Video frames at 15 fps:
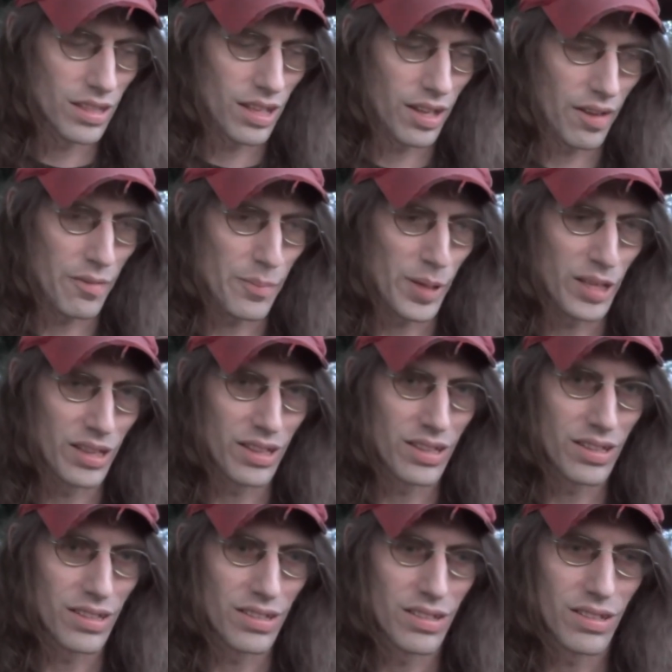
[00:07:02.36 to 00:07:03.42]
have been
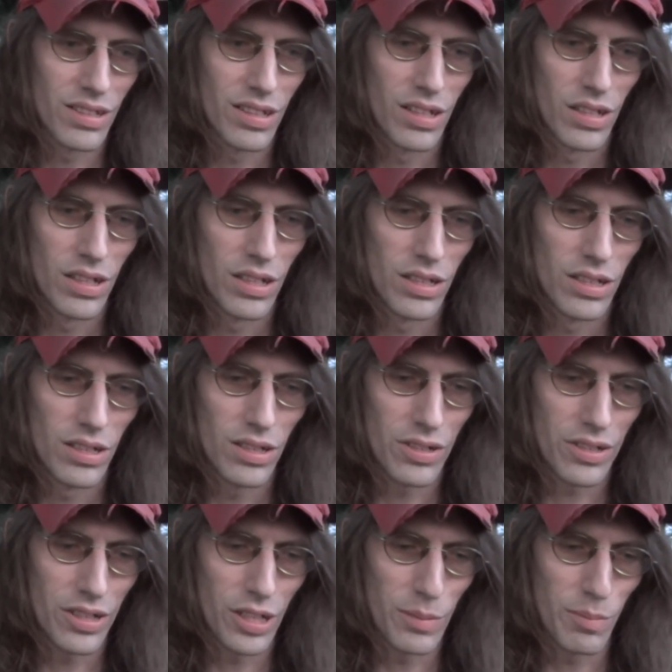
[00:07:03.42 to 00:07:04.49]

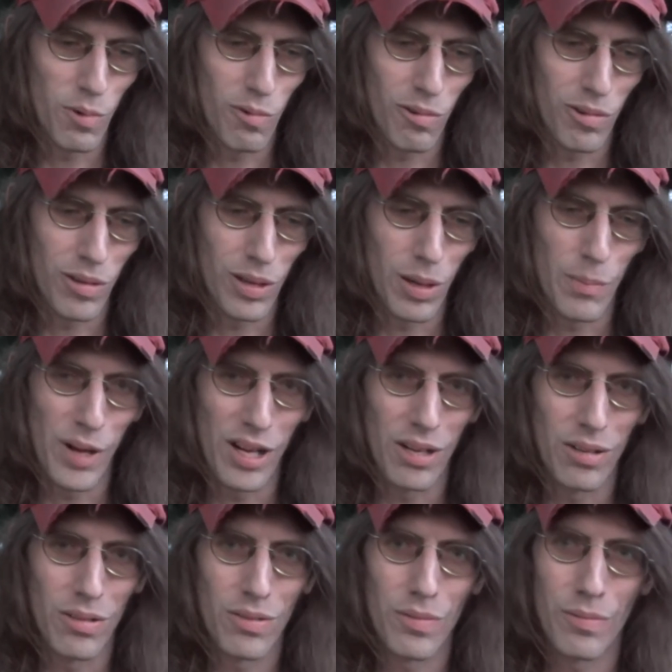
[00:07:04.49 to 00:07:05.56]
learning more
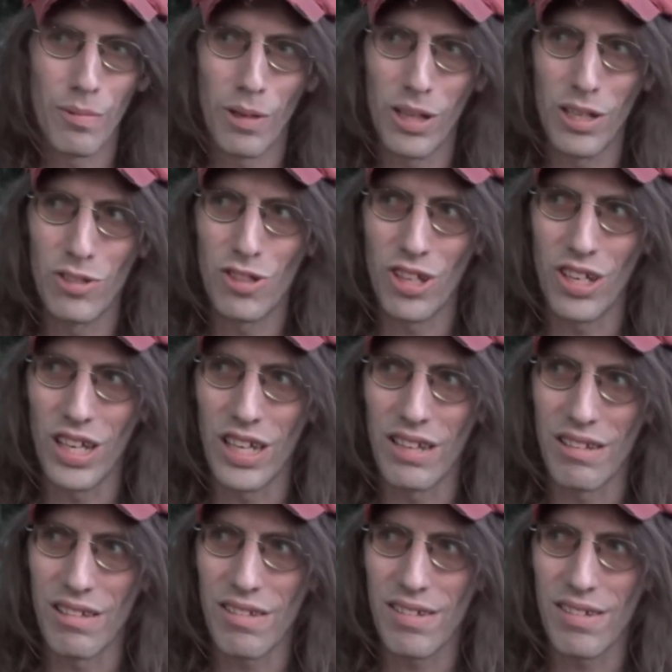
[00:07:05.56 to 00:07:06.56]
about religion and